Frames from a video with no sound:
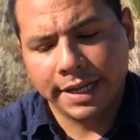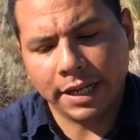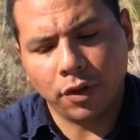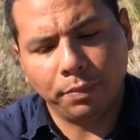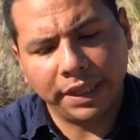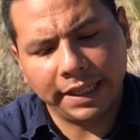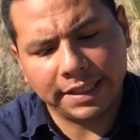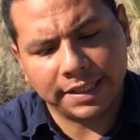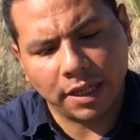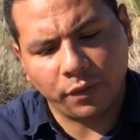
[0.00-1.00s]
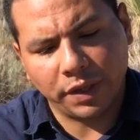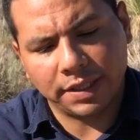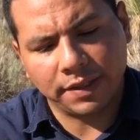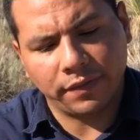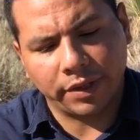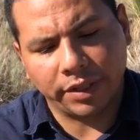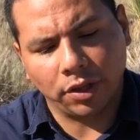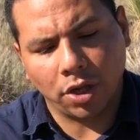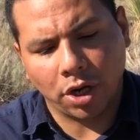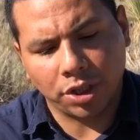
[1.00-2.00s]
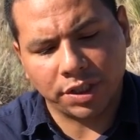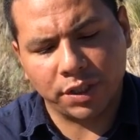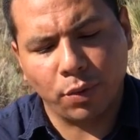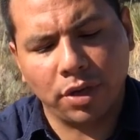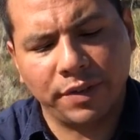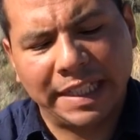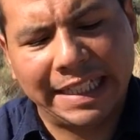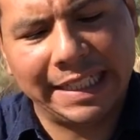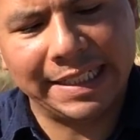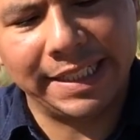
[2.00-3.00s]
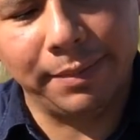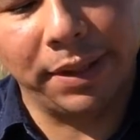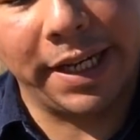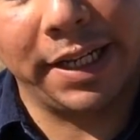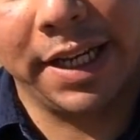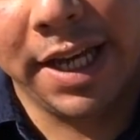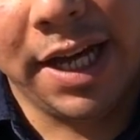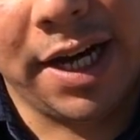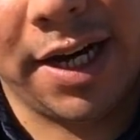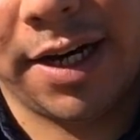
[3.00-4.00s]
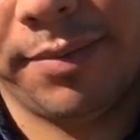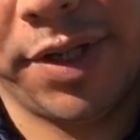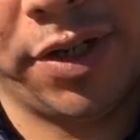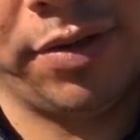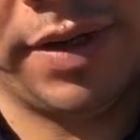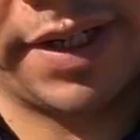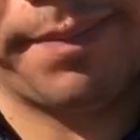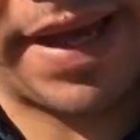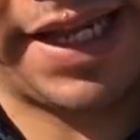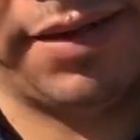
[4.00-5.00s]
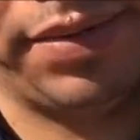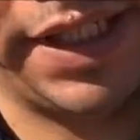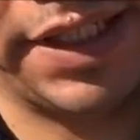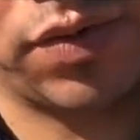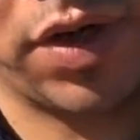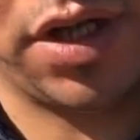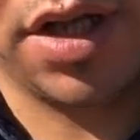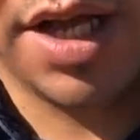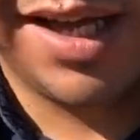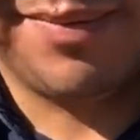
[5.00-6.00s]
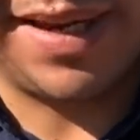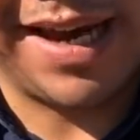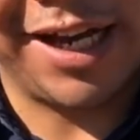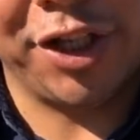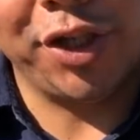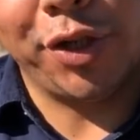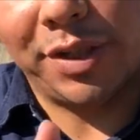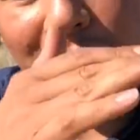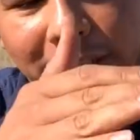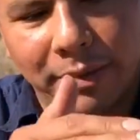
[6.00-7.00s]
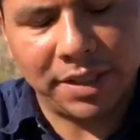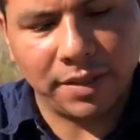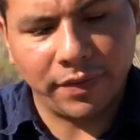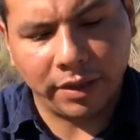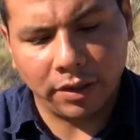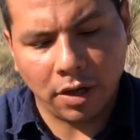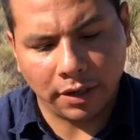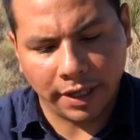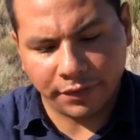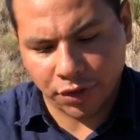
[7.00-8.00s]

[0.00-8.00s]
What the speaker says: Now the blade itself isn't very large. It's more of an EDC blade, a companion blade as well, but not, it's not going to be some very long knife.